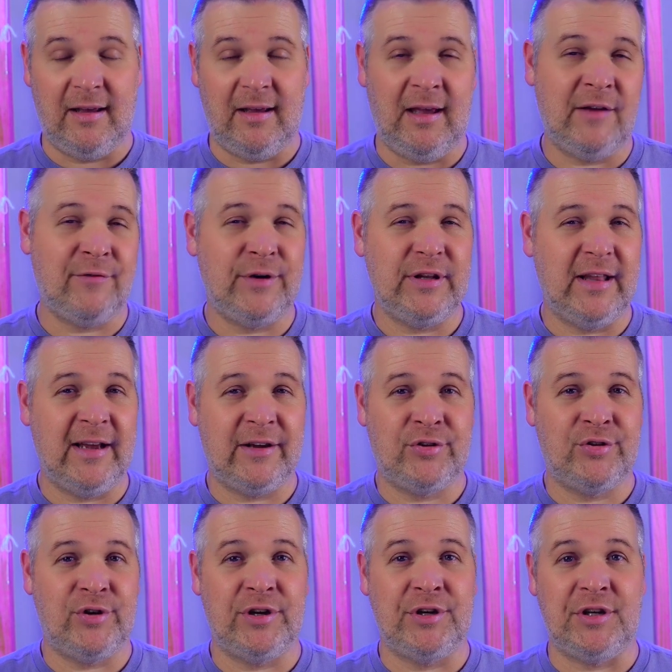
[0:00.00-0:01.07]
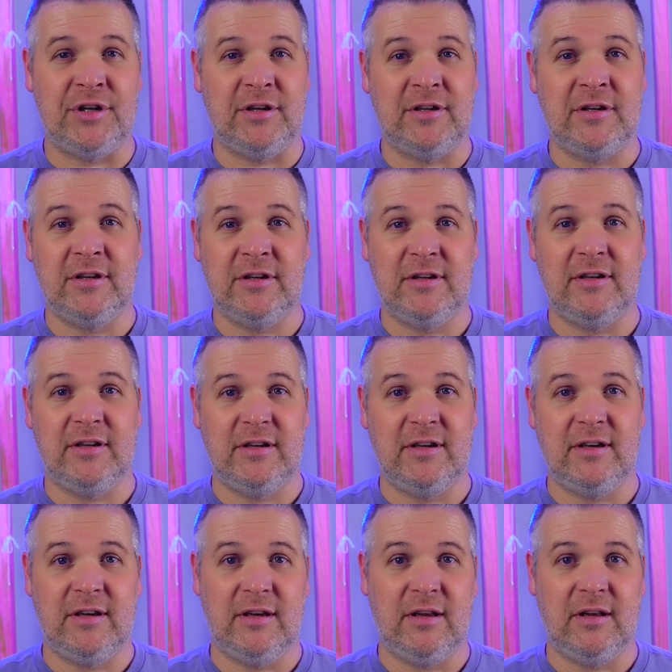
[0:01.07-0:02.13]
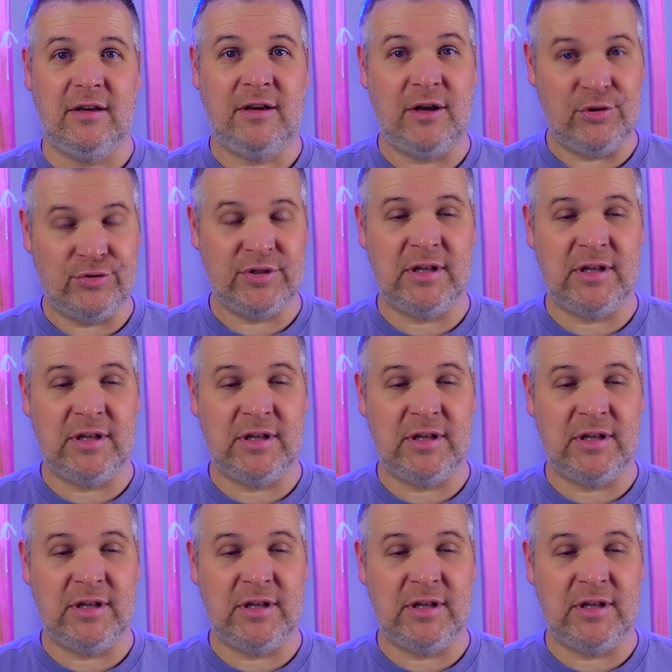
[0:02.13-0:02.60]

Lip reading: Every electrician knows